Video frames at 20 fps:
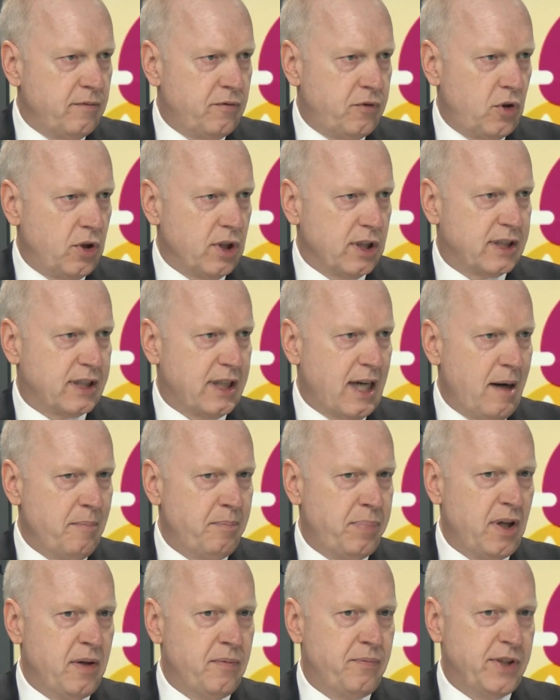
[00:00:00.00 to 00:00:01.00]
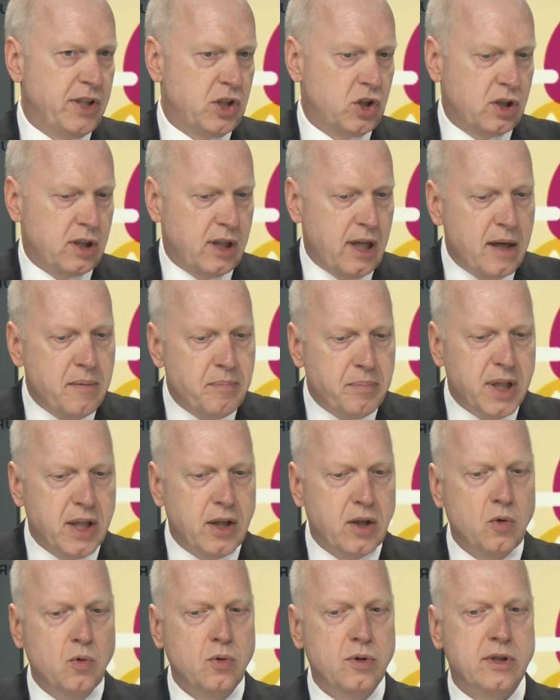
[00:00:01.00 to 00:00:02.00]
for example, which can be
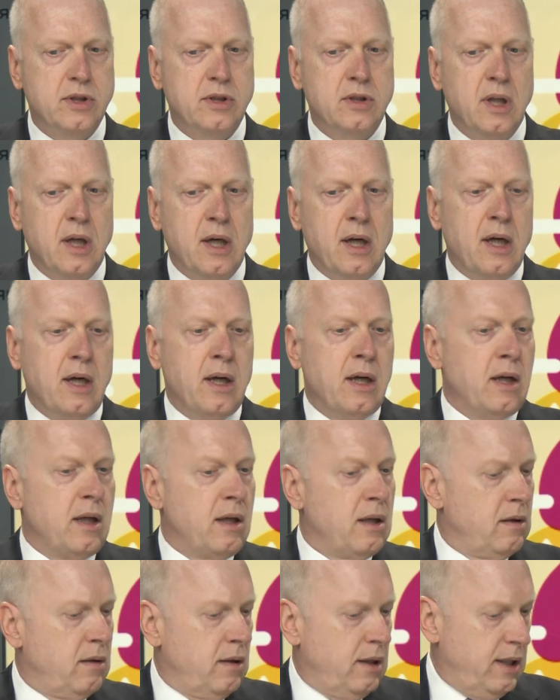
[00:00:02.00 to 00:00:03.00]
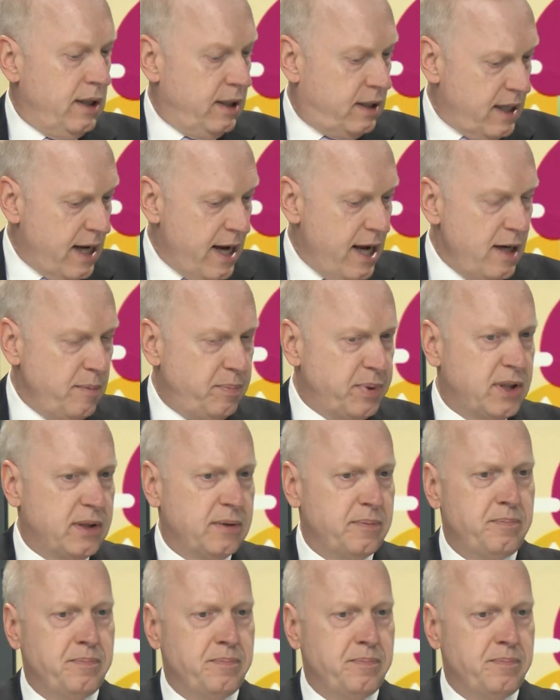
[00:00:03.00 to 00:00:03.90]
used. It helps.